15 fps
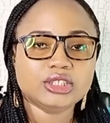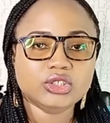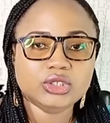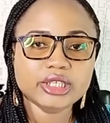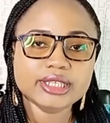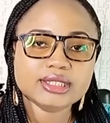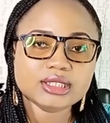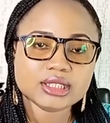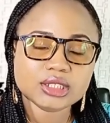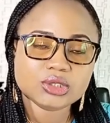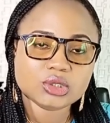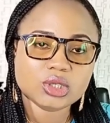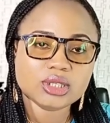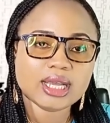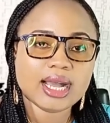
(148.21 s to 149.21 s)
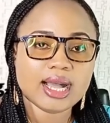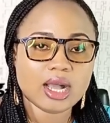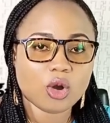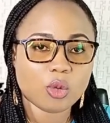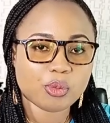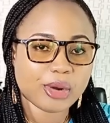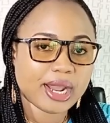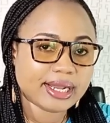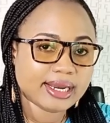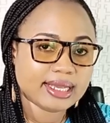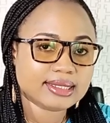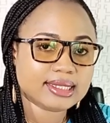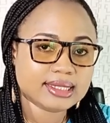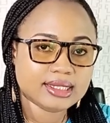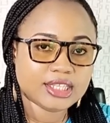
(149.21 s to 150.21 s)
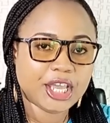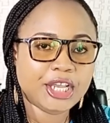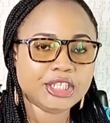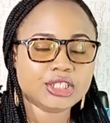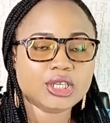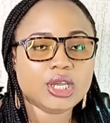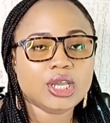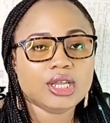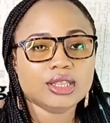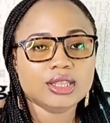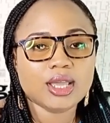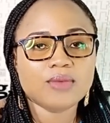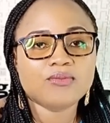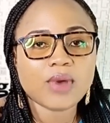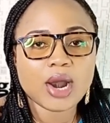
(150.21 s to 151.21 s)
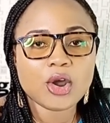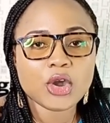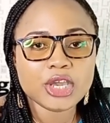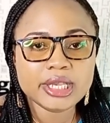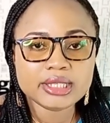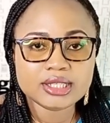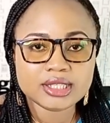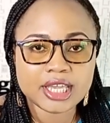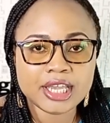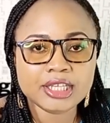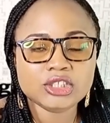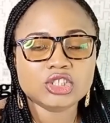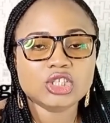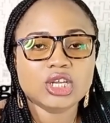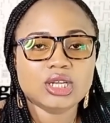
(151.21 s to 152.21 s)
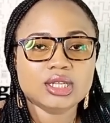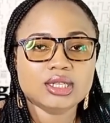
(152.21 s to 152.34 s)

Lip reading: gestational or pregnancy stage, the farrowing stage,